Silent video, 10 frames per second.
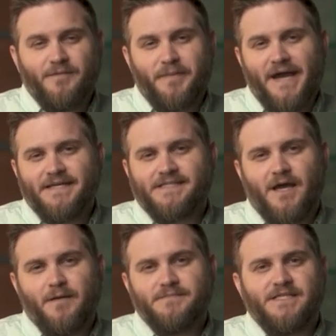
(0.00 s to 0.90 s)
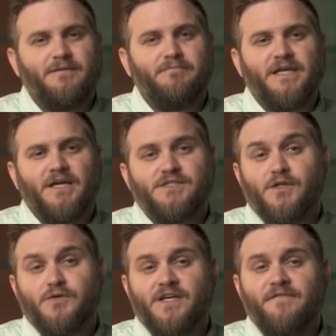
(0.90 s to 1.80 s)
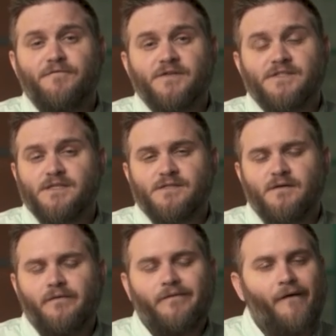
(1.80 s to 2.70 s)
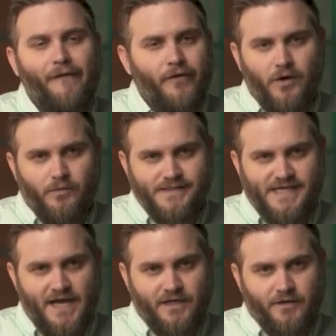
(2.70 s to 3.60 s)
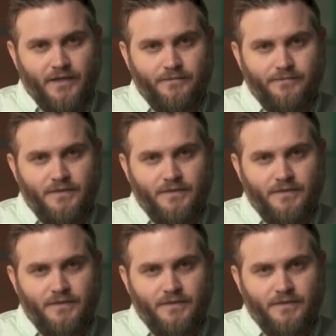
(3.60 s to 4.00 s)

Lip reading: the bias comes in because those inferences aren't always accurate.